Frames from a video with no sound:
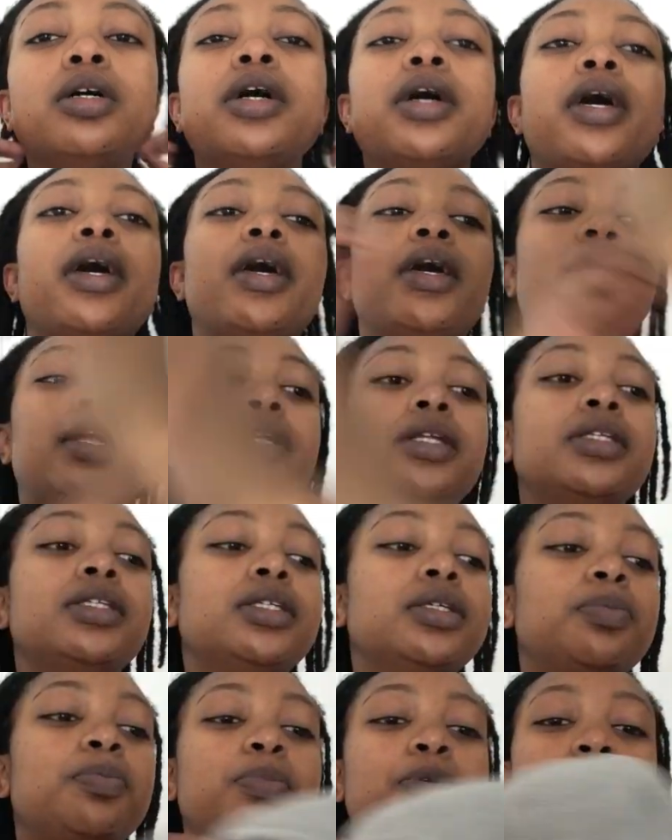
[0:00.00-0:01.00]
and
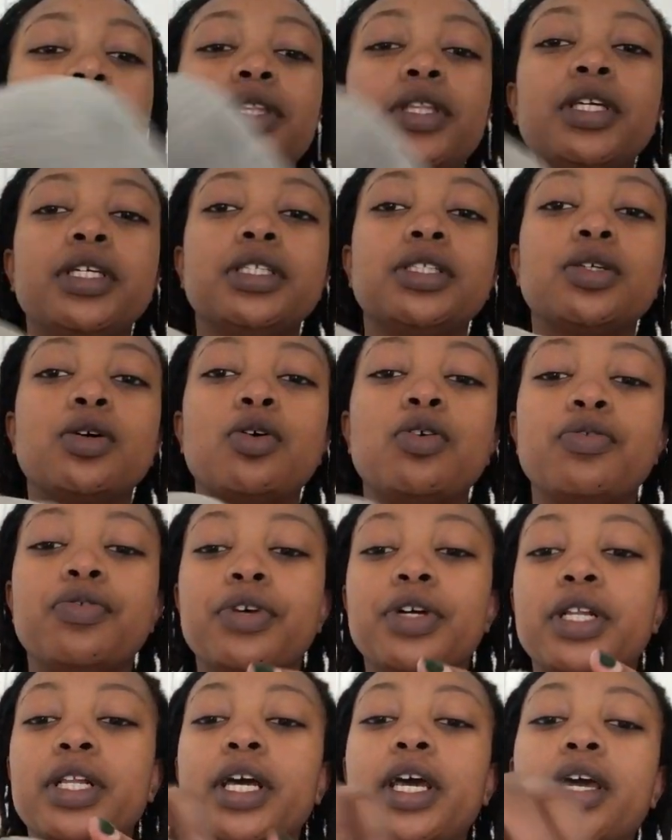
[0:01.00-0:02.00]
put this
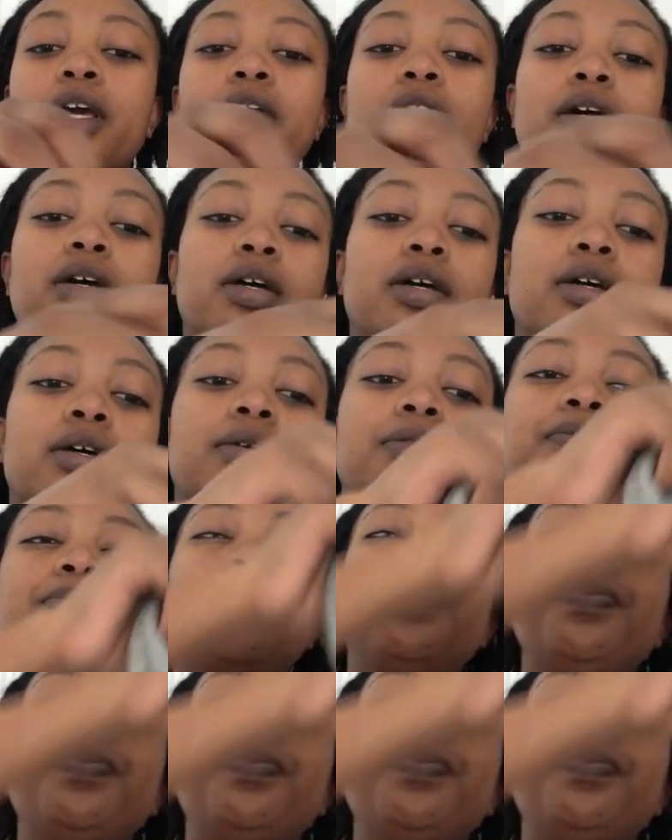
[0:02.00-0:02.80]
over like a